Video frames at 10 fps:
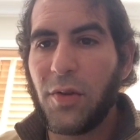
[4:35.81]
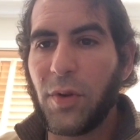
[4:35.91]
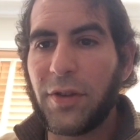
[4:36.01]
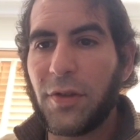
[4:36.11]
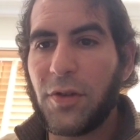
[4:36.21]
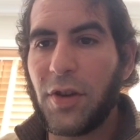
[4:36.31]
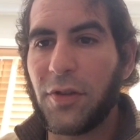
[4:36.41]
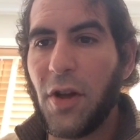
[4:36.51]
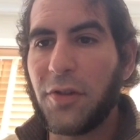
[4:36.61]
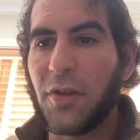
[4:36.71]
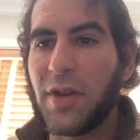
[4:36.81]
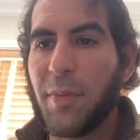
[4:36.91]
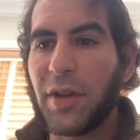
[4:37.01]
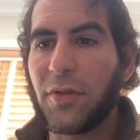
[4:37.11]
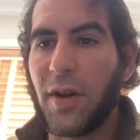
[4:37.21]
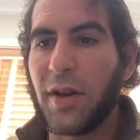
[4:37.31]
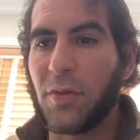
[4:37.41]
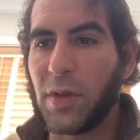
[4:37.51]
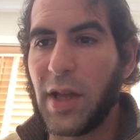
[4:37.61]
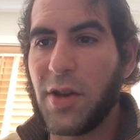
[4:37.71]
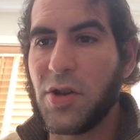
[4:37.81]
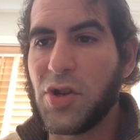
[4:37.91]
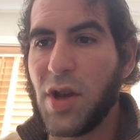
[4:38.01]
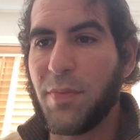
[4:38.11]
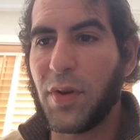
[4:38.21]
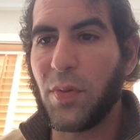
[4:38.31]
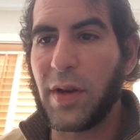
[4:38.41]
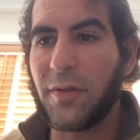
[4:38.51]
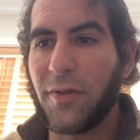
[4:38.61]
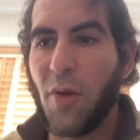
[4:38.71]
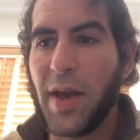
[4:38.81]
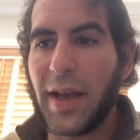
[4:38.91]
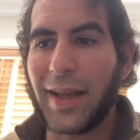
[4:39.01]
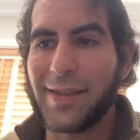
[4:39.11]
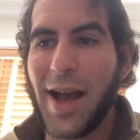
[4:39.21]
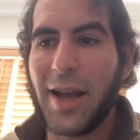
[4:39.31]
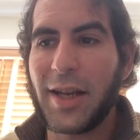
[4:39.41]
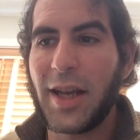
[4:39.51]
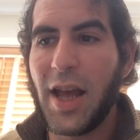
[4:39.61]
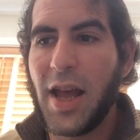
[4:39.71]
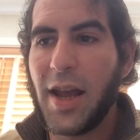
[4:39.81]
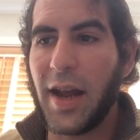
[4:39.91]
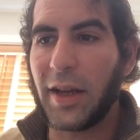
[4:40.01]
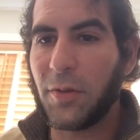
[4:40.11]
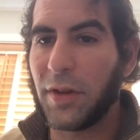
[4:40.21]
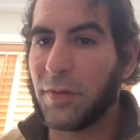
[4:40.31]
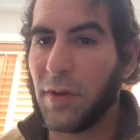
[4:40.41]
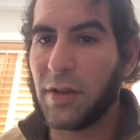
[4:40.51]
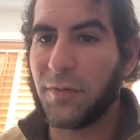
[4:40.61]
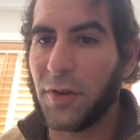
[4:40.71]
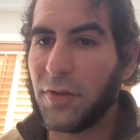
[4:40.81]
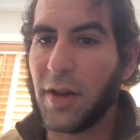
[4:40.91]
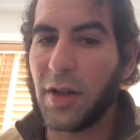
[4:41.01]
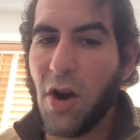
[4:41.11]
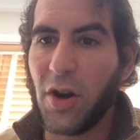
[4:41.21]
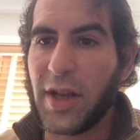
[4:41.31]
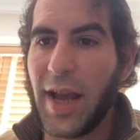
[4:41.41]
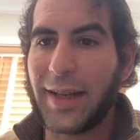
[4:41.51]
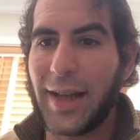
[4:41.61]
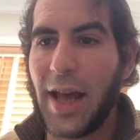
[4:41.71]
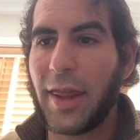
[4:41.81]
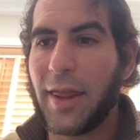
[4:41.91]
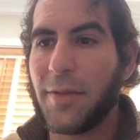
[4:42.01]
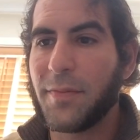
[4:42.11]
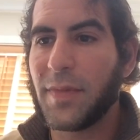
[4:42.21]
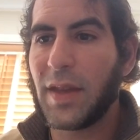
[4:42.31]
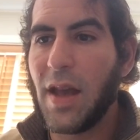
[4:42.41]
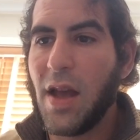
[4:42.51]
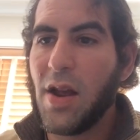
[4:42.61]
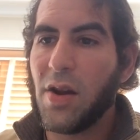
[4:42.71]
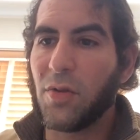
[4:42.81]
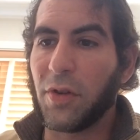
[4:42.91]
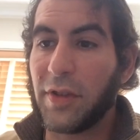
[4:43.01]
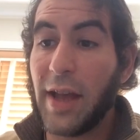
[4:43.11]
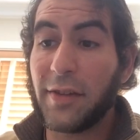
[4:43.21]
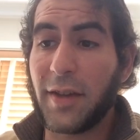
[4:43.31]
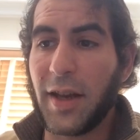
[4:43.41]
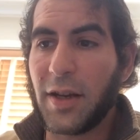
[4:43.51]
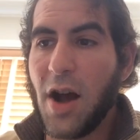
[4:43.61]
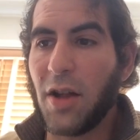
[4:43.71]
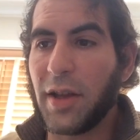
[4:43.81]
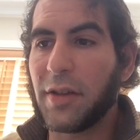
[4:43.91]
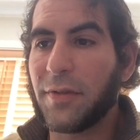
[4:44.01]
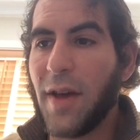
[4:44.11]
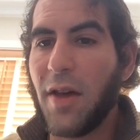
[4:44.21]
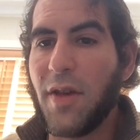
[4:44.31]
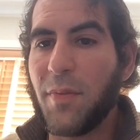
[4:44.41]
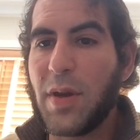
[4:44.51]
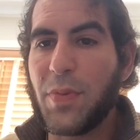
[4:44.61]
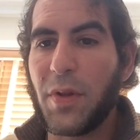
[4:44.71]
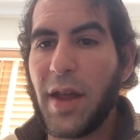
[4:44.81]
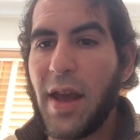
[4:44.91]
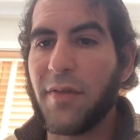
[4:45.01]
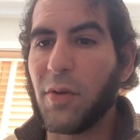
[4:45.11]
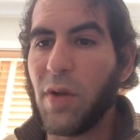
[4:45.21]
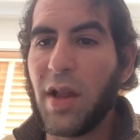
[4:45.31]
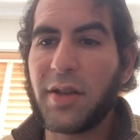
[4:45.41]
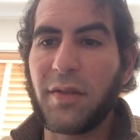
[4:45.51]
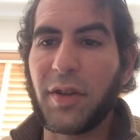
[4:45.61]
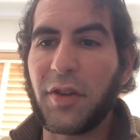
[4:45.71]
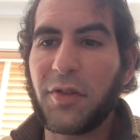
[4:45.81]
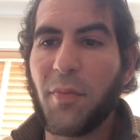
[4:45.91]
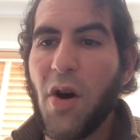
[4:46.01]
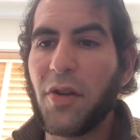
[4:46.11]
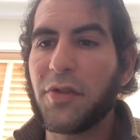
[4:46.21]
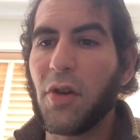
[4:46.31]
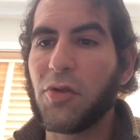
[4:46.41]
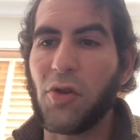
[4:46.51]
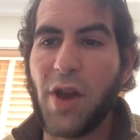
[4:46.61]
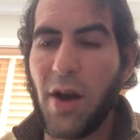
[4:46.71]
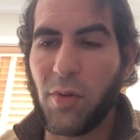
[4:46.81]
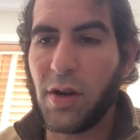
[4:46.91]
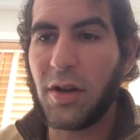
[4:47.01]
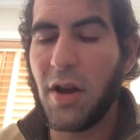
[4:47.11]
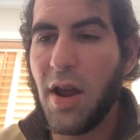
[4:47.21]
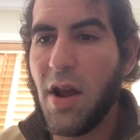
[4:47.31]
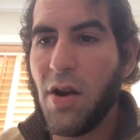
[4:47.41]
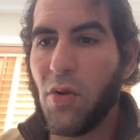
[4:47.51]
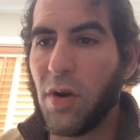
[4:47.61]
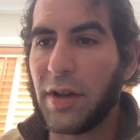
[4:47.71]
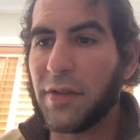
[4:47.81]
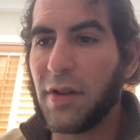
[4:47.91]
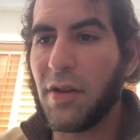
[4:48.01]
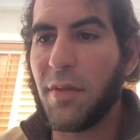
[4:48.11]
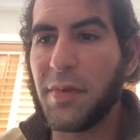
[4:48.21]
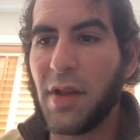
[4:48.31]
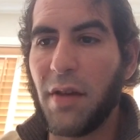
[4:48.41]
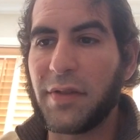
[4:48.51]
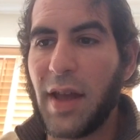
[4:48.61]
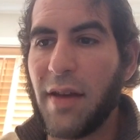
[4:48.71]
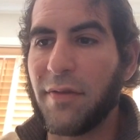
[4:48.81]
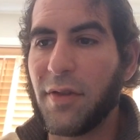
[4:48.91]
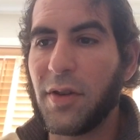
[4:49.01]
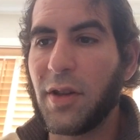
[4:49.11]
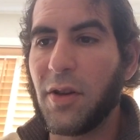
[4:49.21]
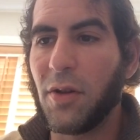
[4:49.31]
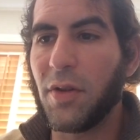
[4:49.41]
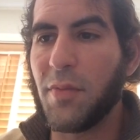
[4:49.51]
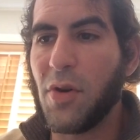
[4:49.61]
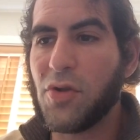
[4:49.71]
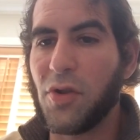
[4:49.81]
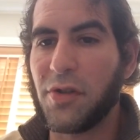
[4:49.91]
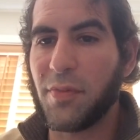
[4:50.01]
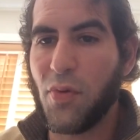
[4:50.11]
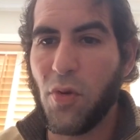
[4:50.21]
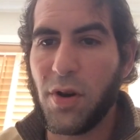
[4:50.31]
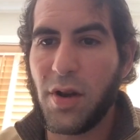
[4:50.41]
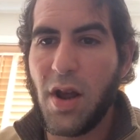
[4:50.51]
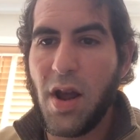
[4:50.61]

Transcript: Research has also demonstrated a relationship between phobic anxiety and increased risk for sudden cardiac death. Rosansky and colleagues found that people that have a relatively small social network or consider themselves to have very little emotional support